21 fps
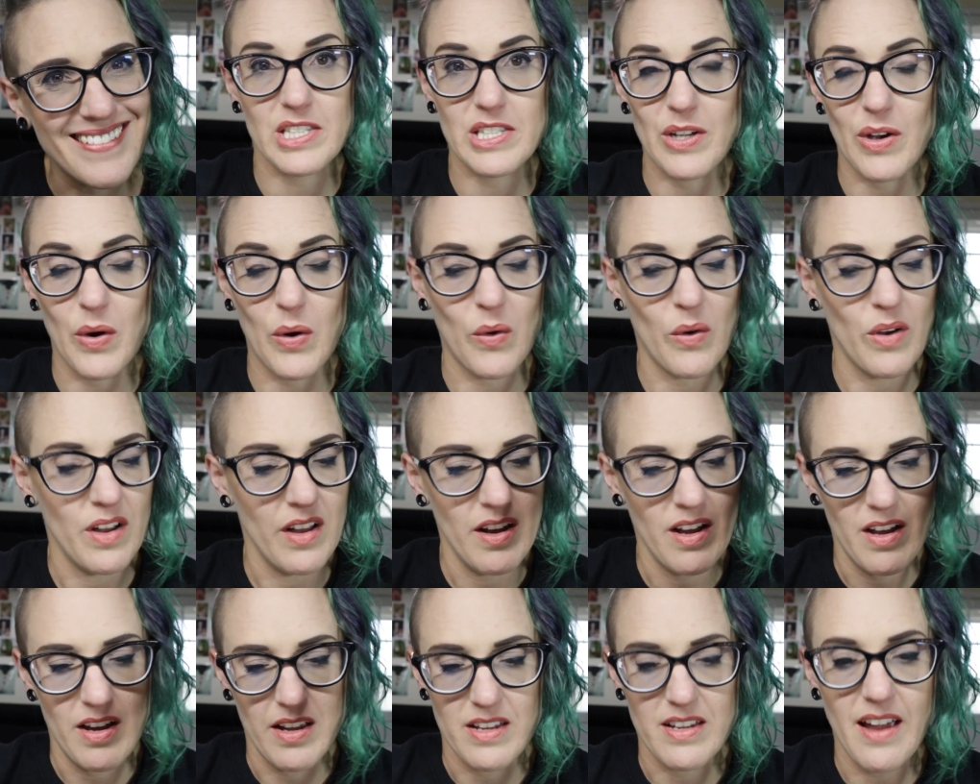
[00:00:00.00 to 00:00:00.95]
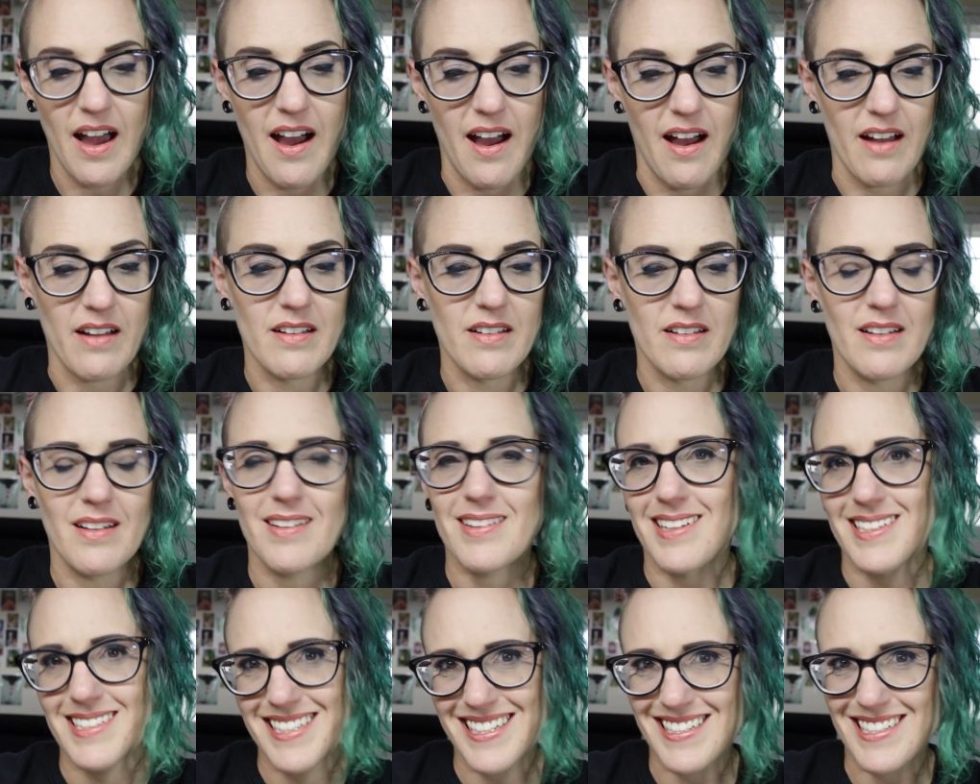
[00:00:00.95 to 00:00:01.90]
So yeah,
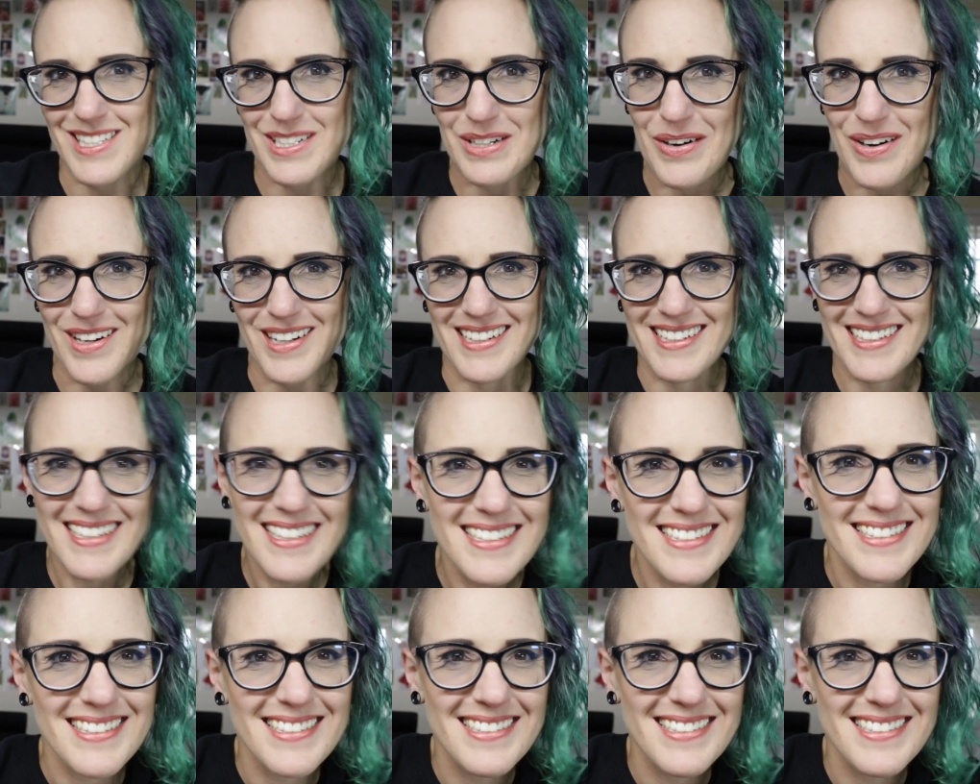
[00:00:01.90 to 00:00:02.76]
let's get started.